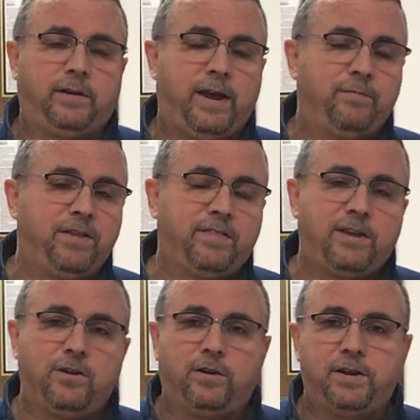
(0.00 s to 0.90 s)

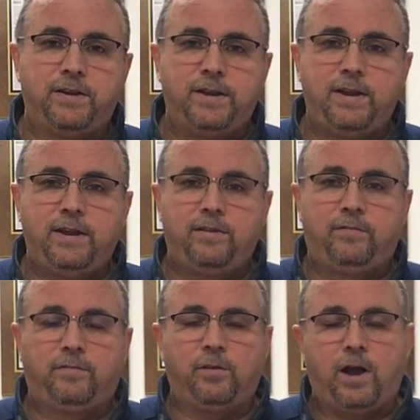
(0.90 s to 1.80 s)
everything you're going to need,
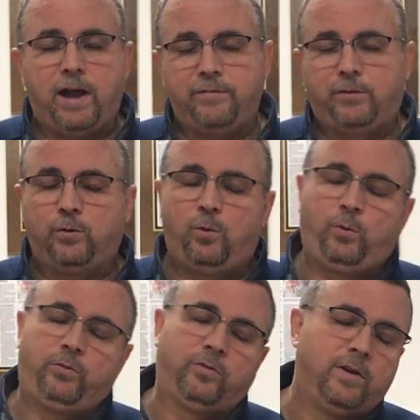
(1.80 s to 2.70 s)
hive
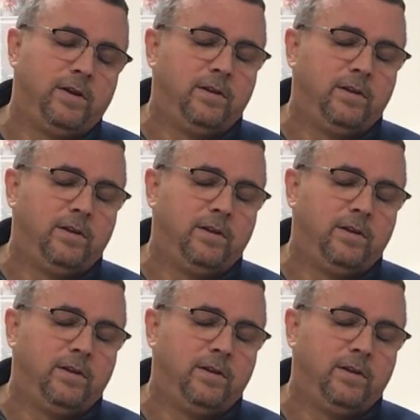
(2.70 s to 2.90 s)
tools,